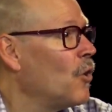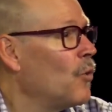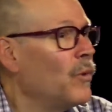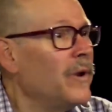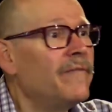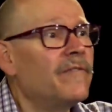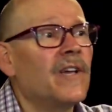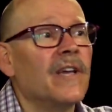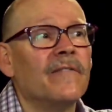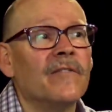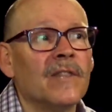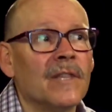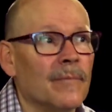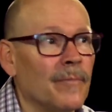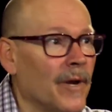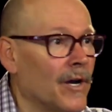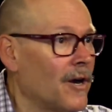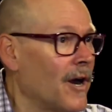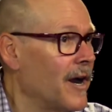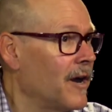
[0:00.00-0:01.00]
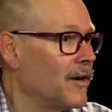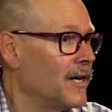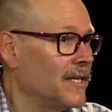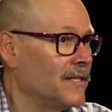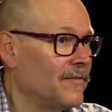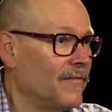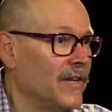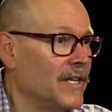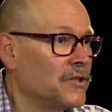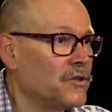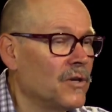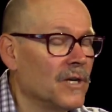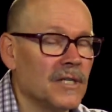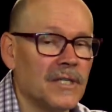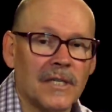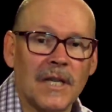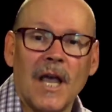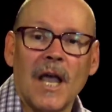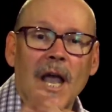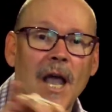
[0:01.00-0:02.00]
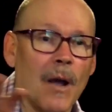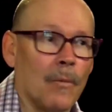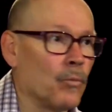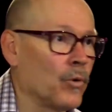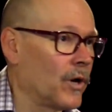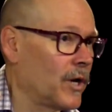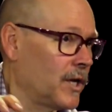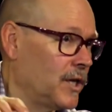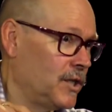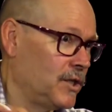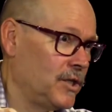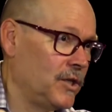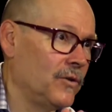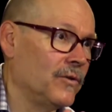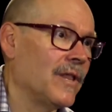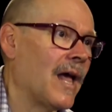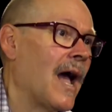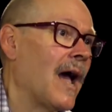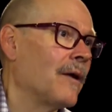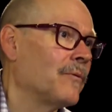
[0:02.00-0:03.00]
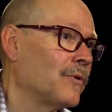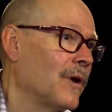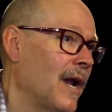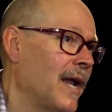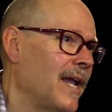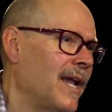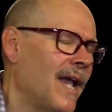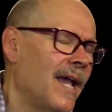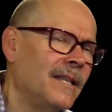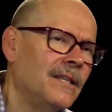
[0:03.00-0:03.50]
We've given them our areas of interest, and we're going to do that, right?